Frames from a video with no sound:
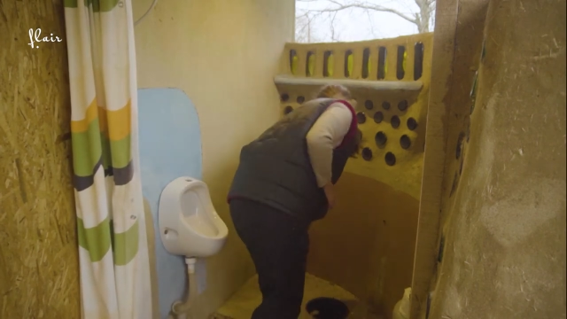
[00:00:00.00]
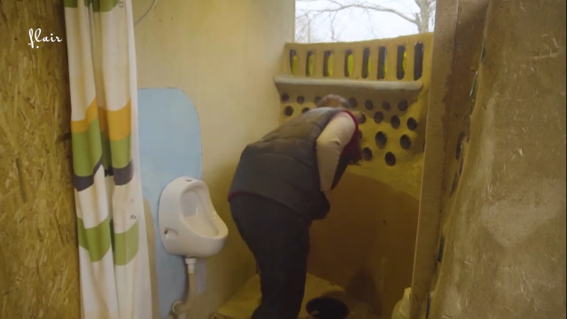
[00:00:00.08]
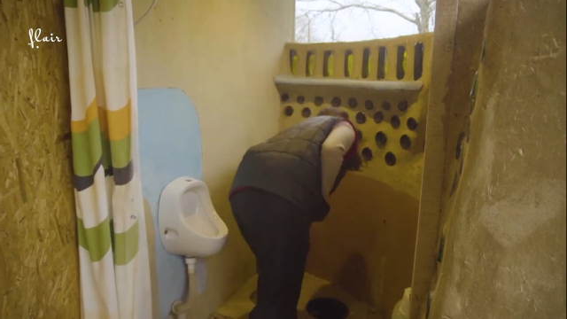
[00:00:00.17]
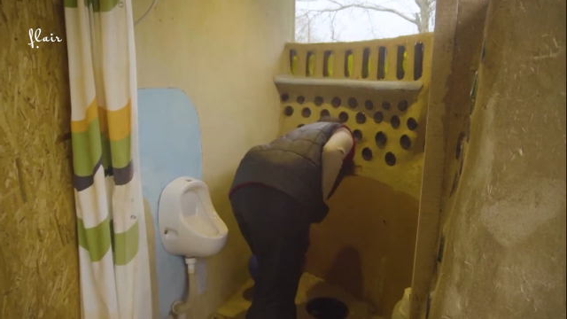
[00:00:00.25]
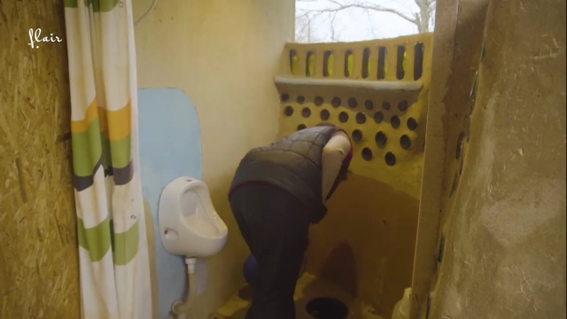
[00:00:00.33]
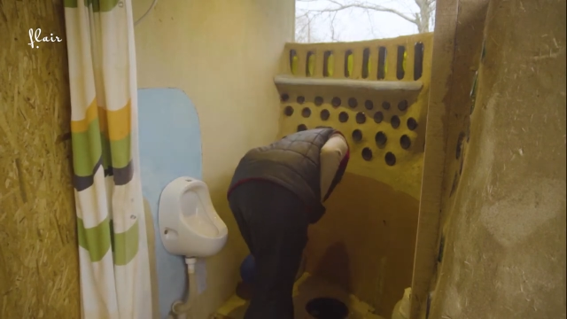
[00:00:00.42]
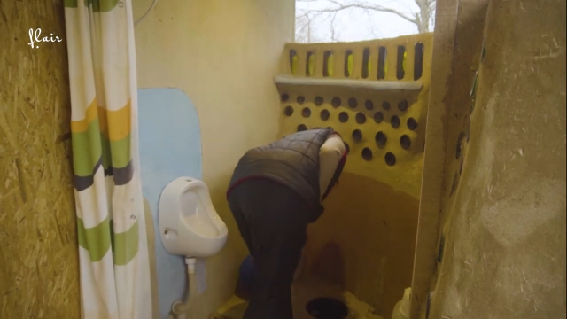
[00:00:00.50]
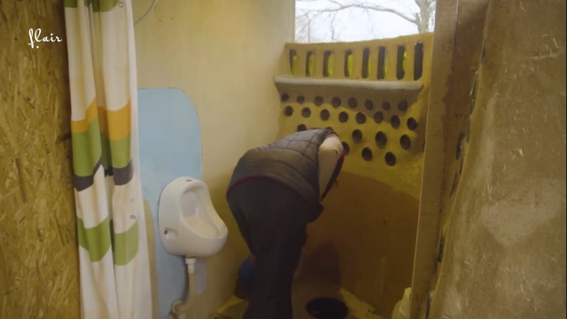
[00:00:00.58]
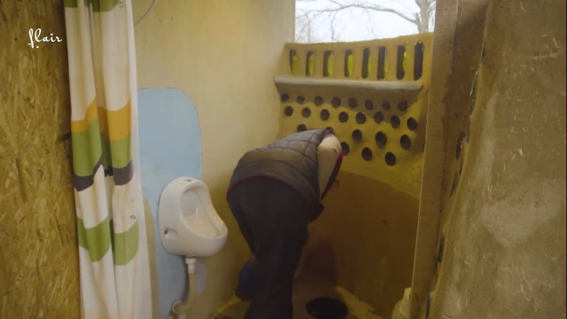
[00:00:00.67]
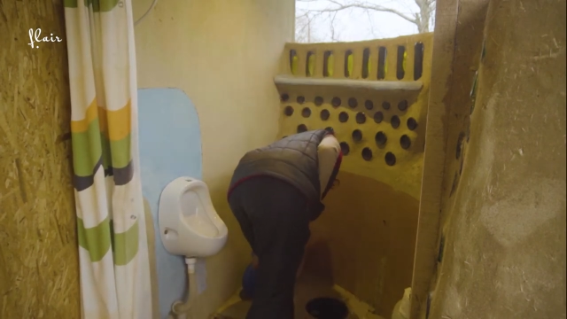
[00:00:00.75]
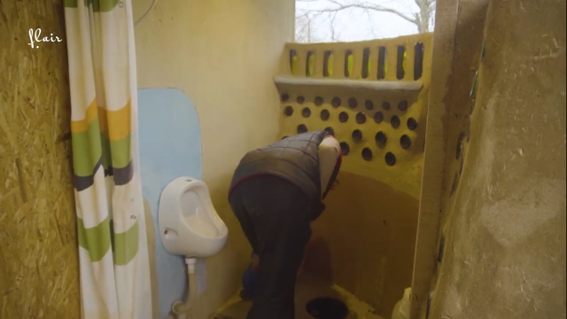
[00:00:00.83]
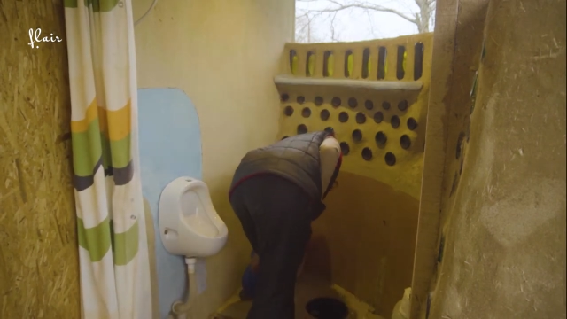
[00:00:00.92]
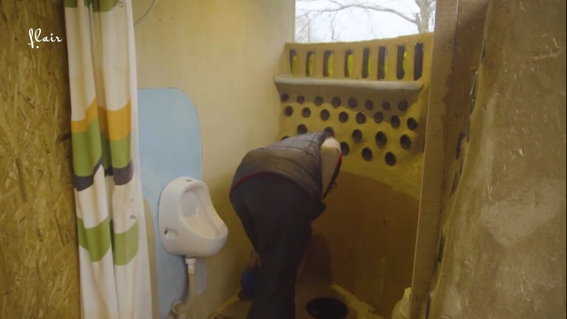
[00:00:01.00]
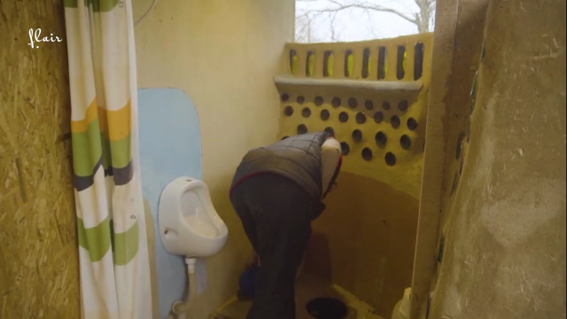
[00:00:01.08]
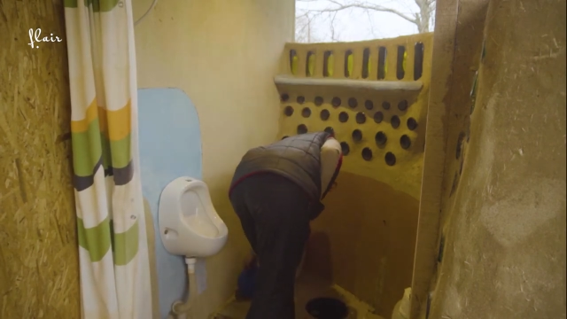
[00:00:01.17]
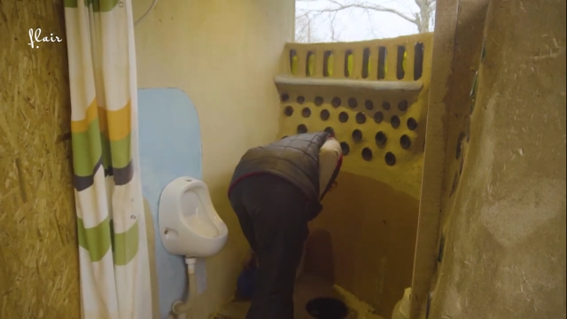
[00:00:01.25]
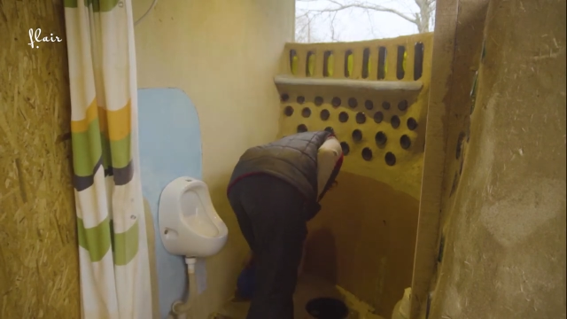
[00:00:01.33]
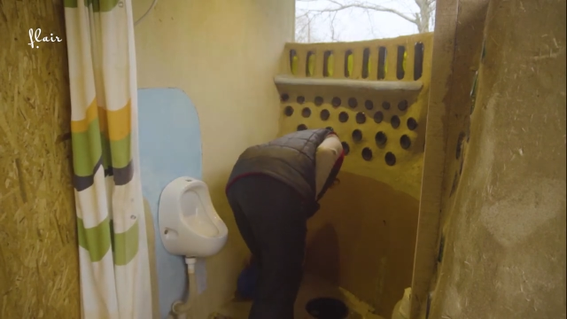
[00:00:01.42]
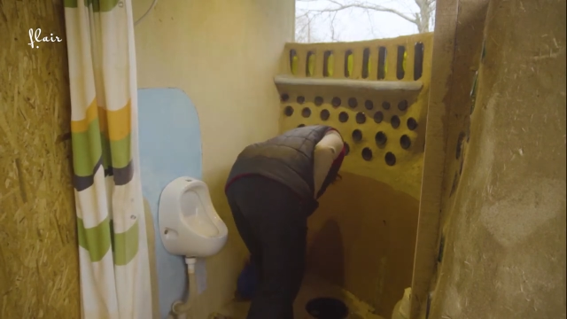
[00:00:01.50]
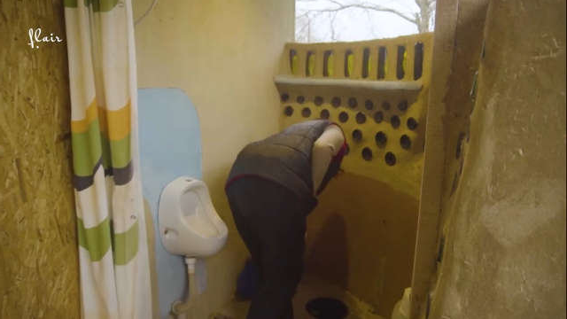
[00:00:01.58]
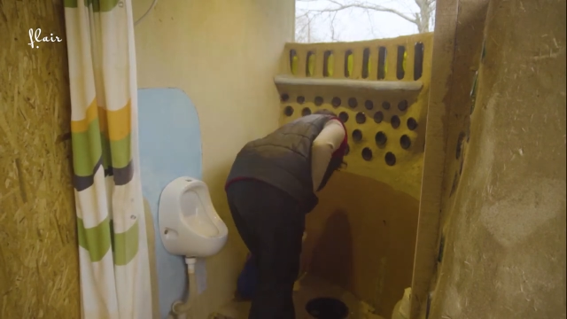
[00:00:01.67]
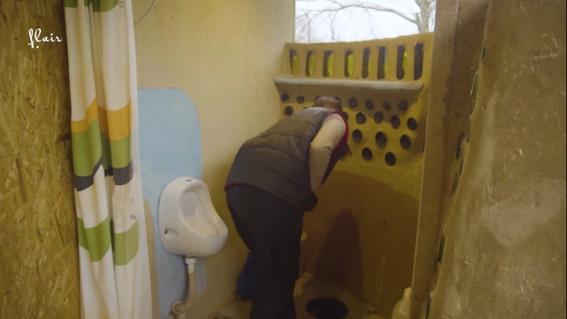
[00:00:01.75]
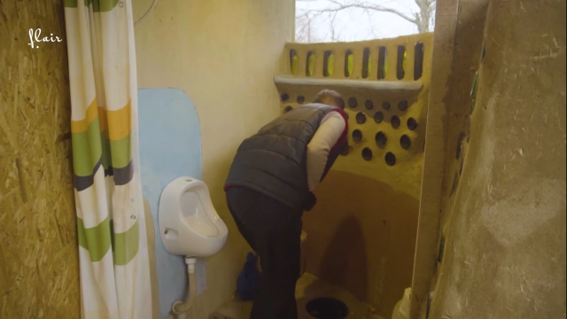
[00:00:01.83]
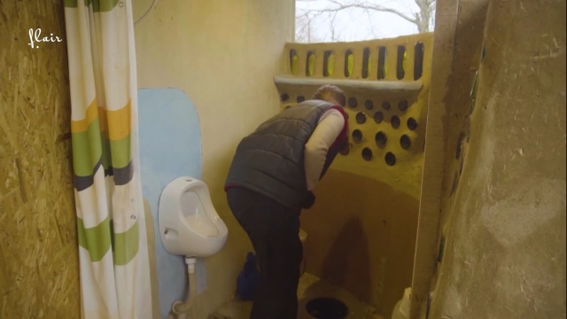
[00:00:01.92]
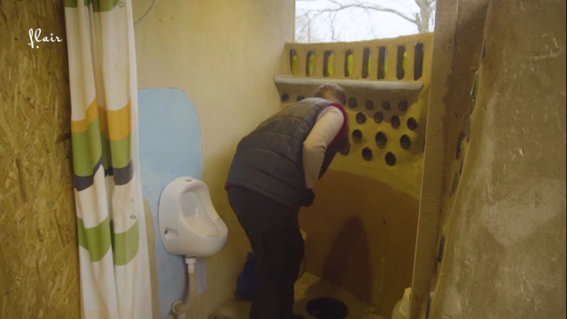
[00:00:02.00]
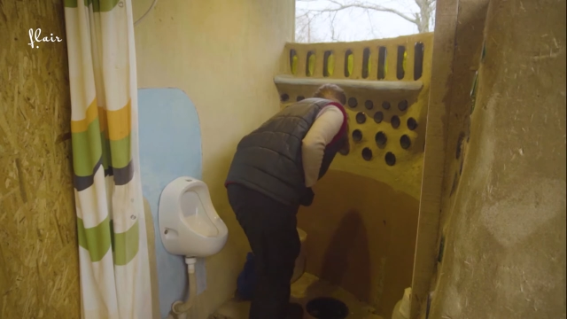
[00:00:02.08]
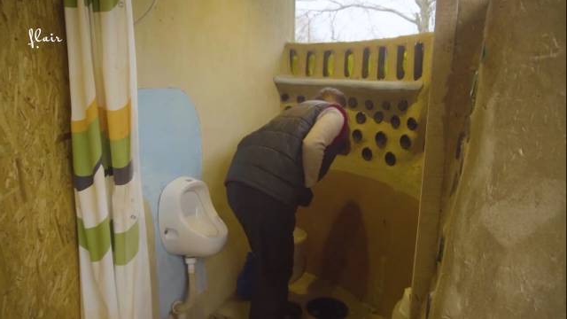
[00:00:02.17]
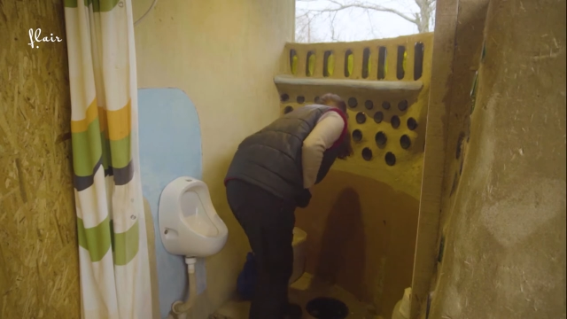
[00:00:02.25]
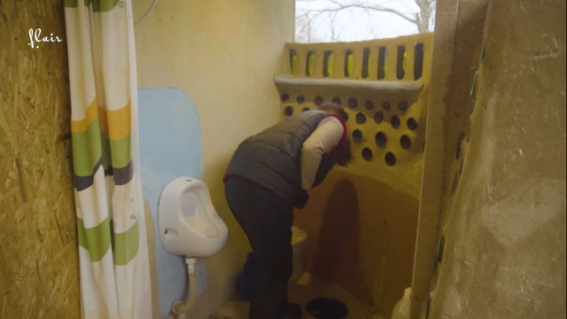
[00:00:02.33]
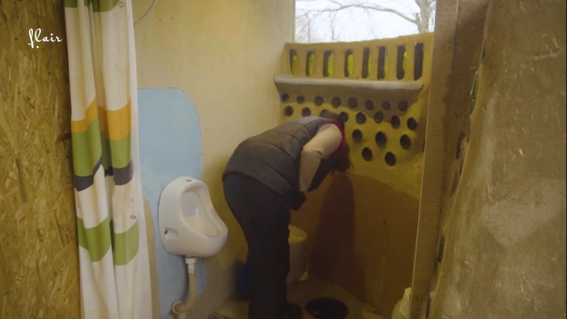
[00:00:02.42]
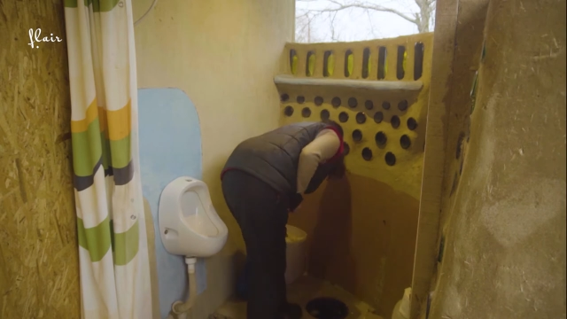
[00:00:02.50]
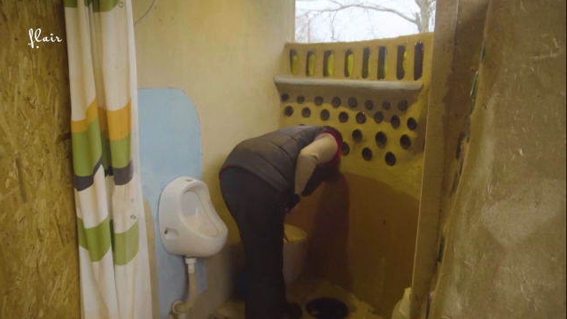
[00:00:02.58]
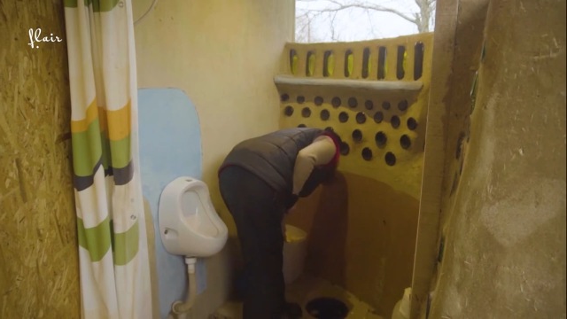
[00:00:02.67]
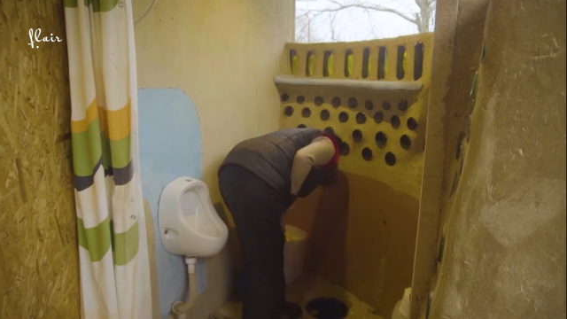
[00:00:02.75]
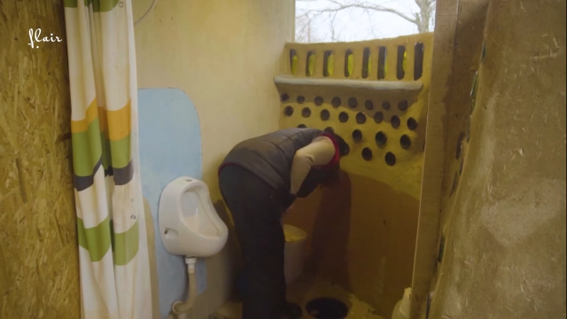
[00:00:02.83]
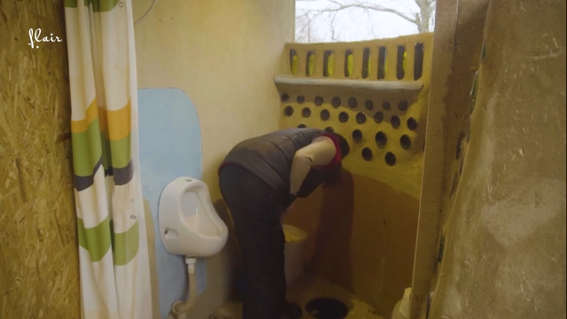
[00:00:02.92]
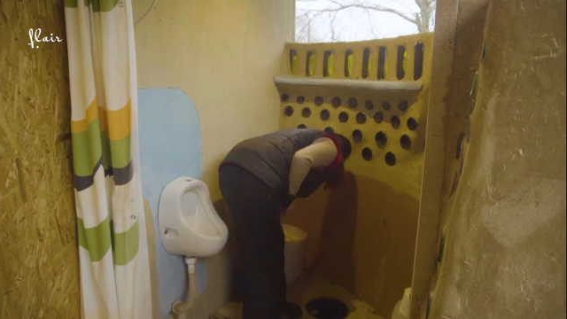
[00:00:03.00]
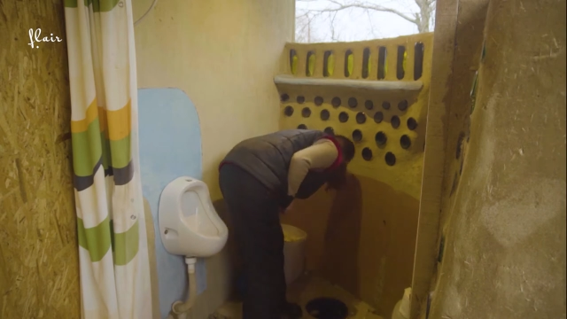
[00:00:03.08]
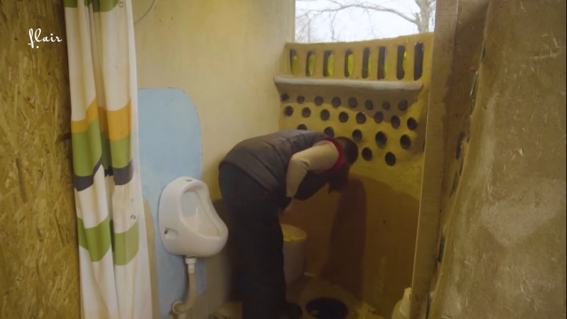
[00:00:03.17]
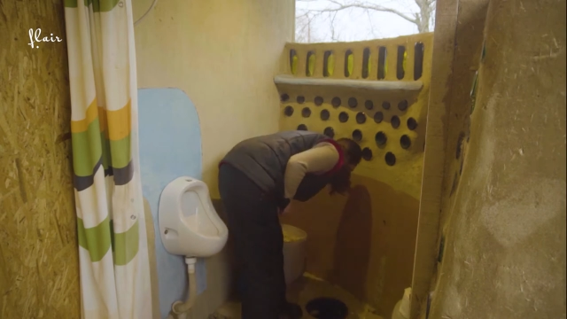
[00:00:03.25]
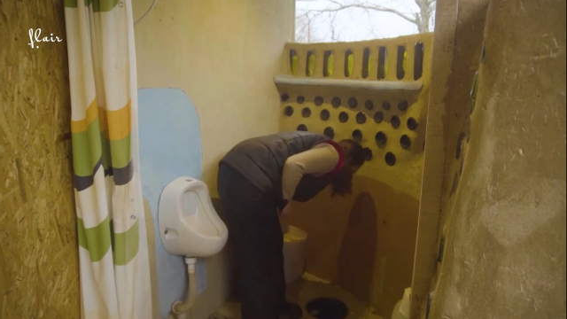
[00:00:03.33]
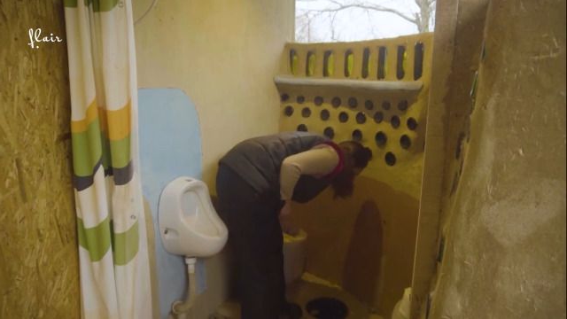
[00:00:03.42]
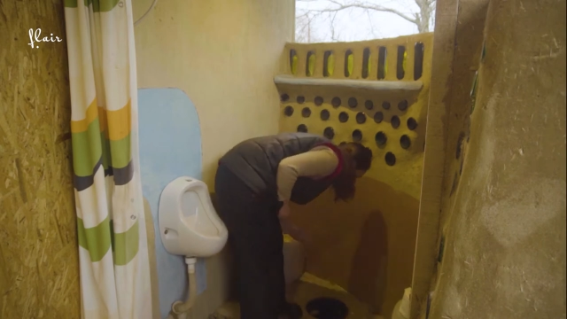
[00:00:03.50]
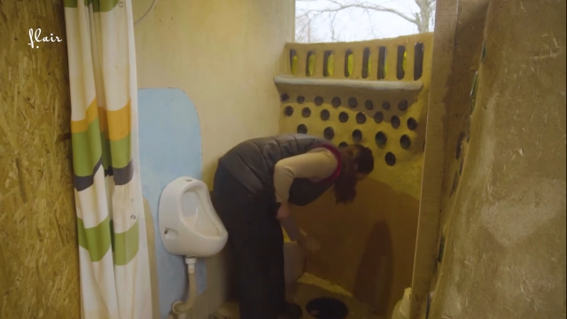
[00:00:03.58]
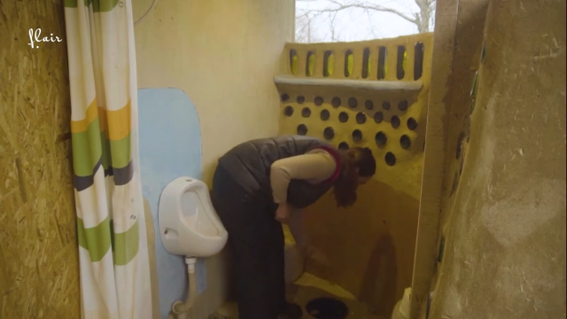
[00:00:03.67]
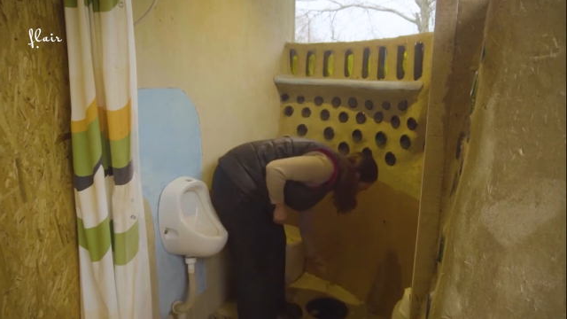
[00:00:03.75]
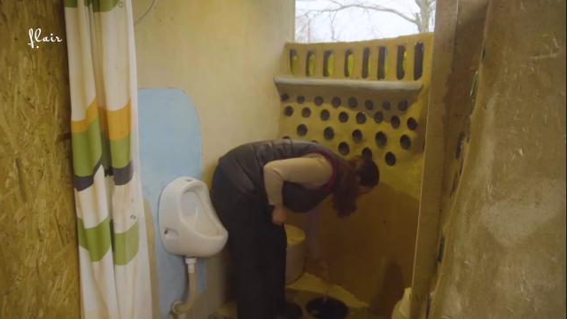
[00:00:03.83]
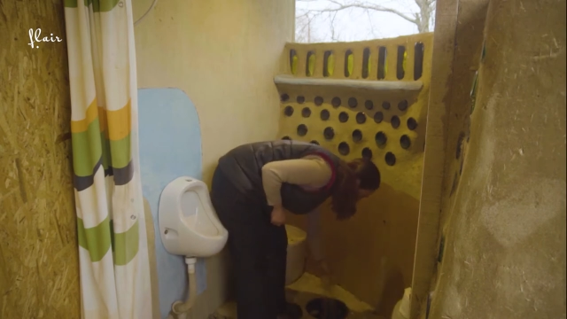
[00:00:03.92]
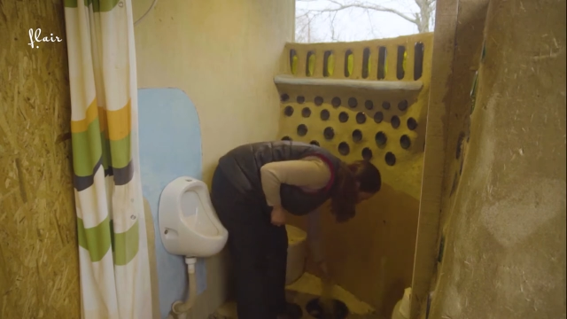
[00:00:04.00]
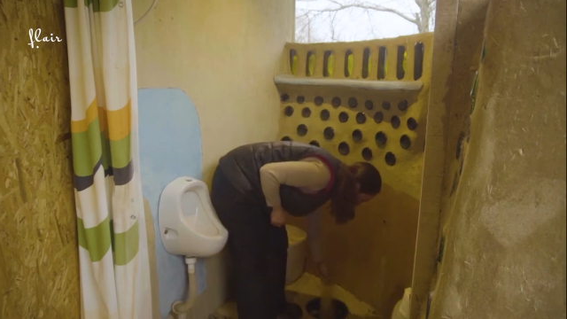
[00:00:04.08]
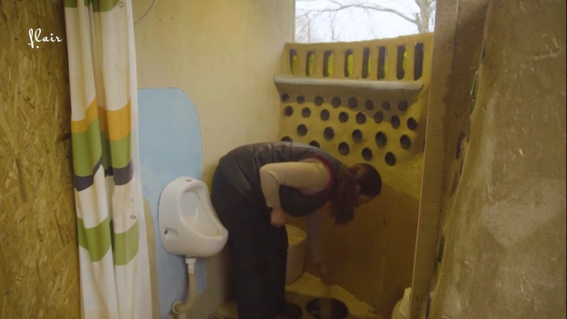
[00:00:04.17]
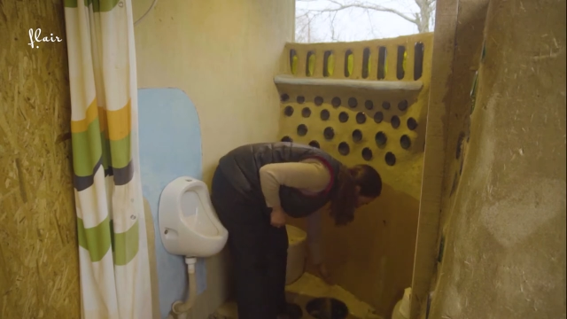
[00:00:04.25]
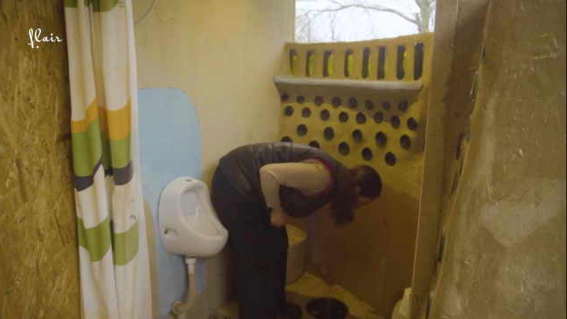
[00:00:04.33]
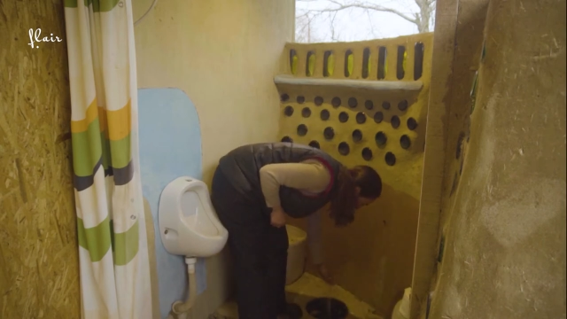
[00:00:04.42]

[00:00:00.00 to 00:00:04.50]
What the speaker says: Nobody's mouth can be seen.